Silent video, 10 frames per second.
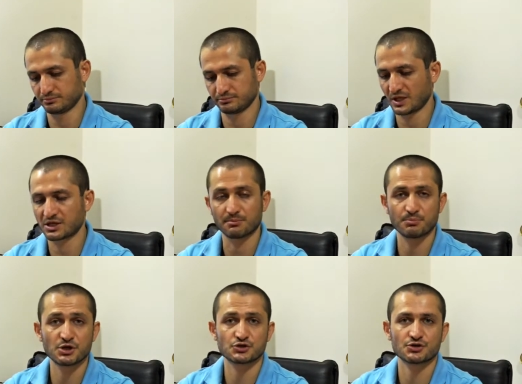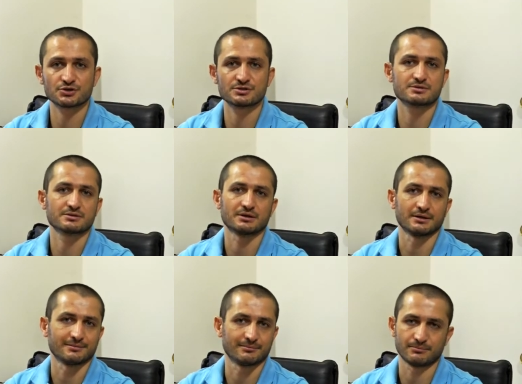taking pictures,
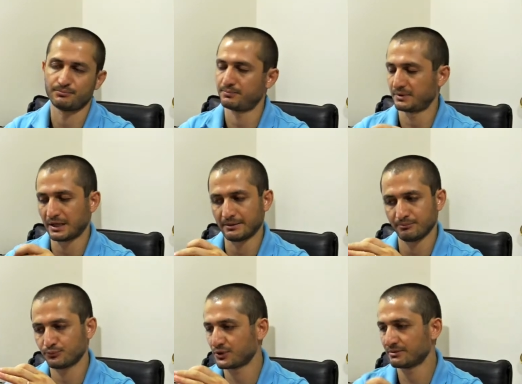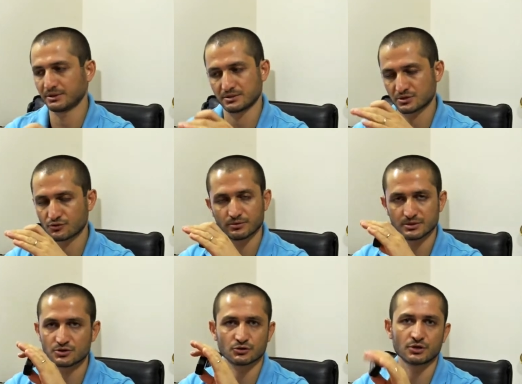
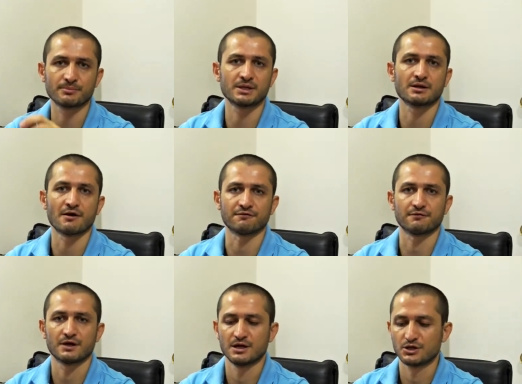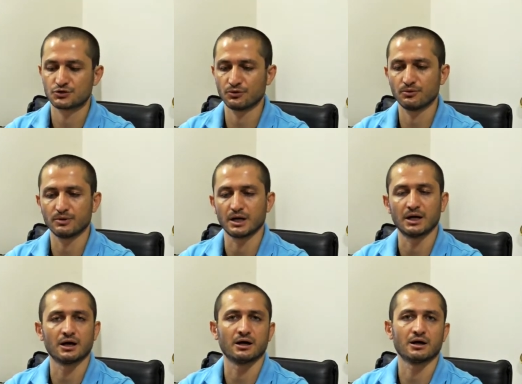it's not going to be enough. So
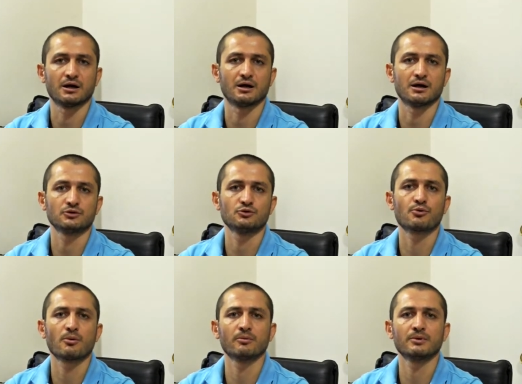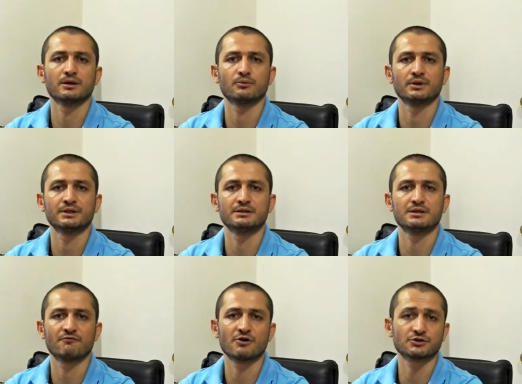you probably will need
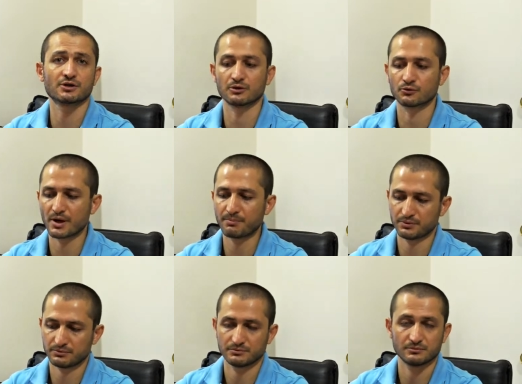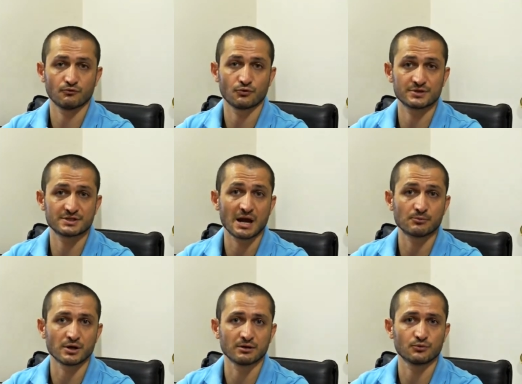the vertical grip for this
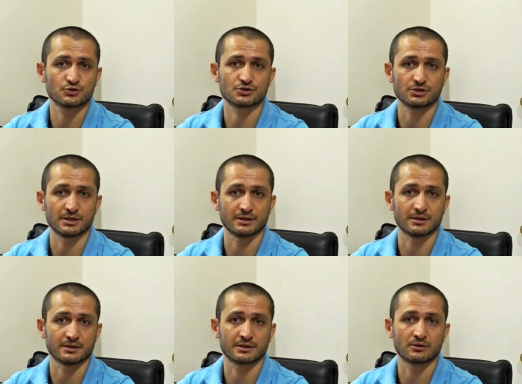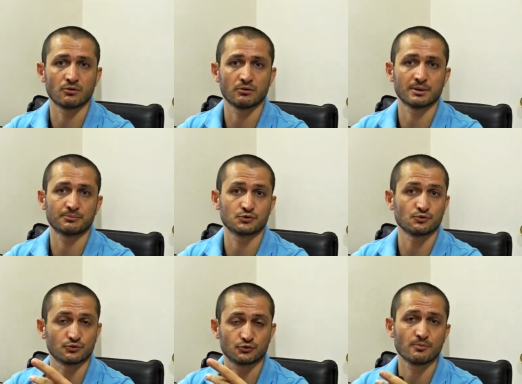camera, which can hold up
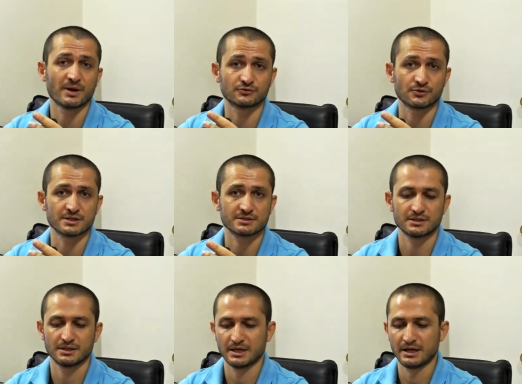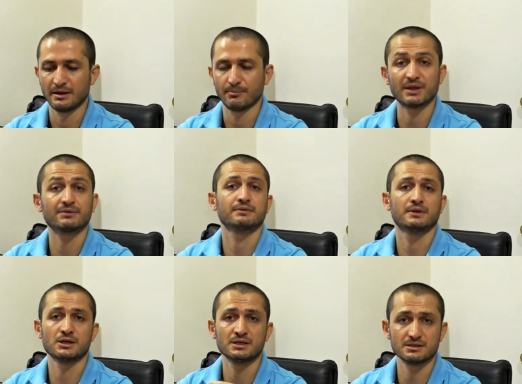to 2 batteries. But
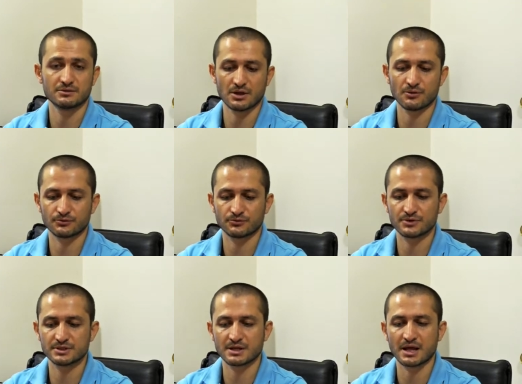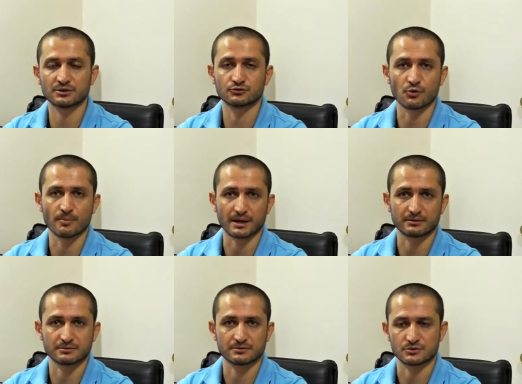there is another drawback.
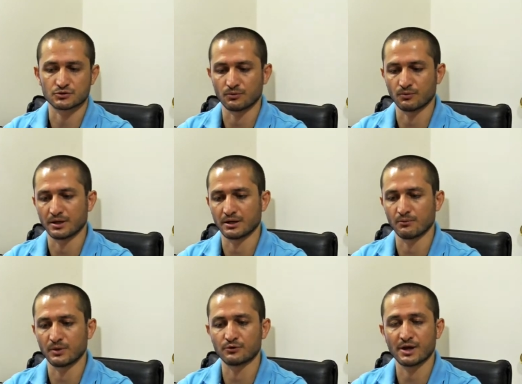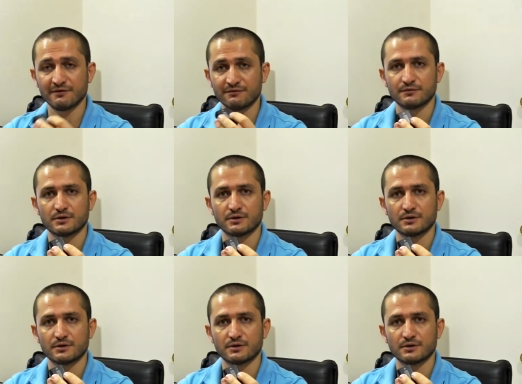So when you have